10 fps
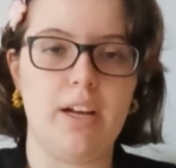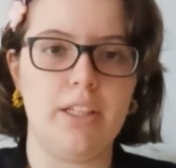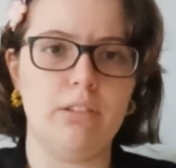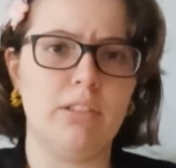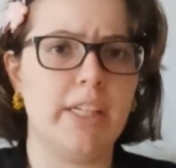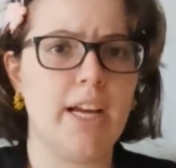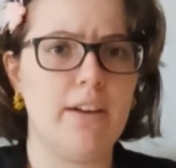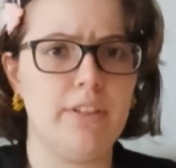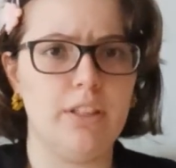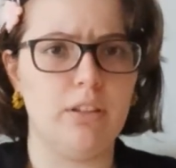I already
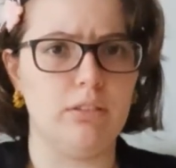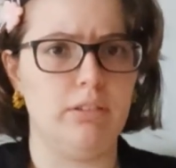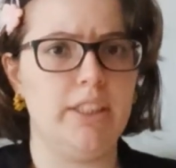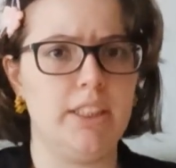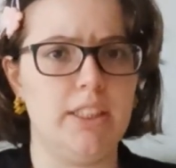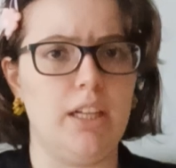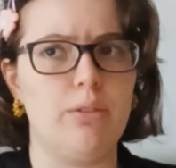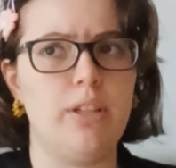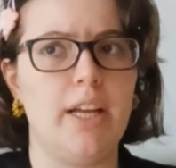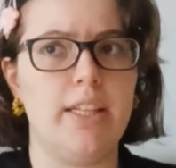have it all written
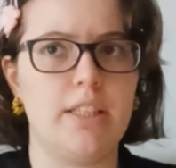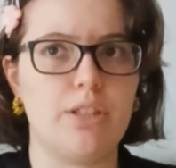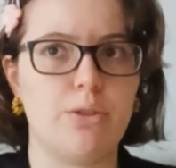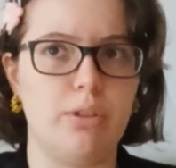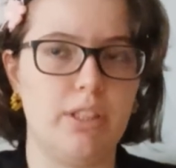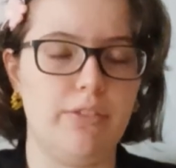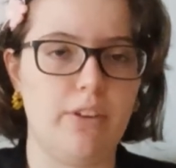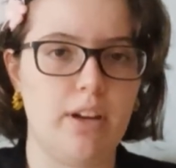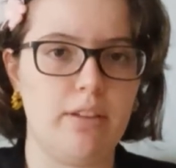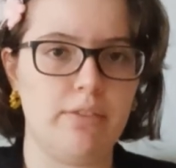down, and it's
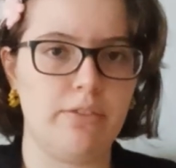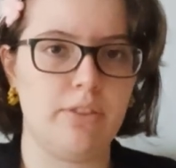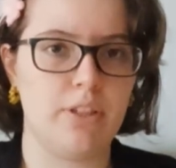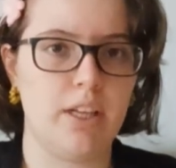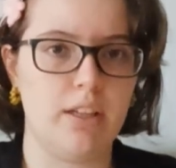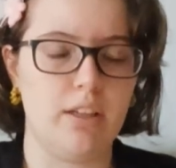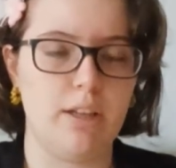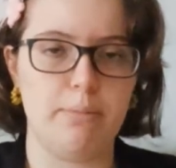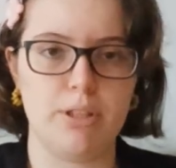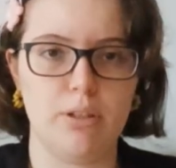25
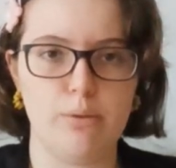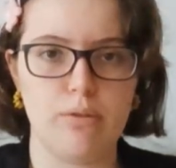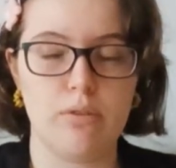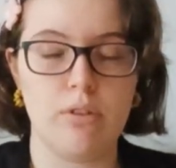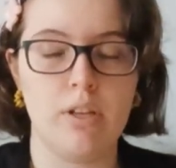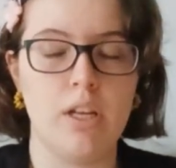episodes.